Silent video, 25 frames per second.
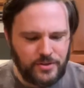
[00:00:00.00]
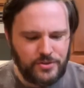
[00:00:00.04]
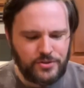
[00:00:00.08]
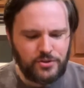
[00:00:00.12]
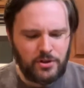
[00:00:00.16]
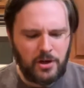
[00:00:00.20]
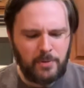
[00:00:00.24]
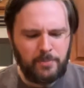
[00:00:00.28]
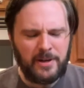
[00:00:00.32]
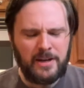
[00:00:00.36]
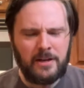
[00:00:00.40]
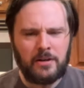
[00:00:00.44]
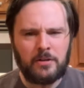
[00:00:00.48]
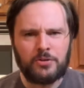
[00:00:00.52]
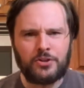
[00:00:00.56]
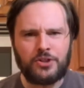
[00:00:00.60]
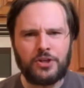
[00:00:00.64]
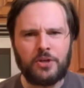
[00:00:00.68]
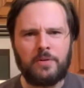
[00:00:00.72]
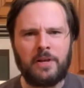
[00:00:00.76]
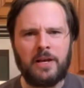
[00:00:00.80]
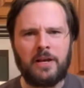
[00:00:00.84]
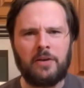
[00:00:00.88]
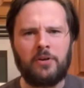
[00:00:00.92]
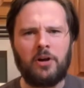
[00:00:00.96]
Strawbanero
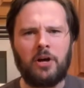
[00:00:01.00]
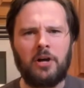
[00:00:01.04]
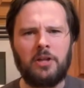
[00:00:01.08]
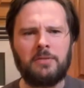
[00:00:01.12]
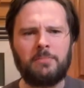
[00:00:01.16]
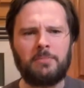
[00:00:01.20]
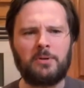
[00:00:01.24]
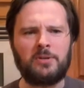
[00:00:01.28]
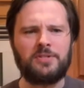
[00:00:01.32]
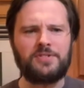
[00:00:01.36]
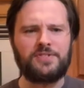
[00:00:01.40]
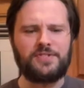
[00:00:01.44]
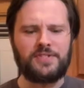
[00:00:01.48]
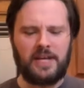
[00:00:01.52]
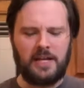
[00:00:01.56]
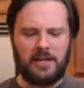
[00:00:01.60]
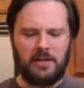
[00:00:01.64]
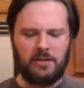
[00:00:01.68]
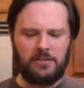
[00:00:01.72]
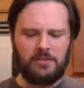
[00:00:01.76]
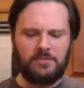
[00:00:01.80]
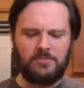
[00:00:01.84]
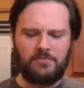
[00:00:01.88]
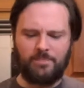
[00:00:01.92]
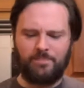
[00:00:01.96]
Showdown on the burn
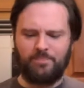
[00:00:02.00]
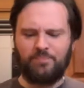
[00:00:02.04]
scale.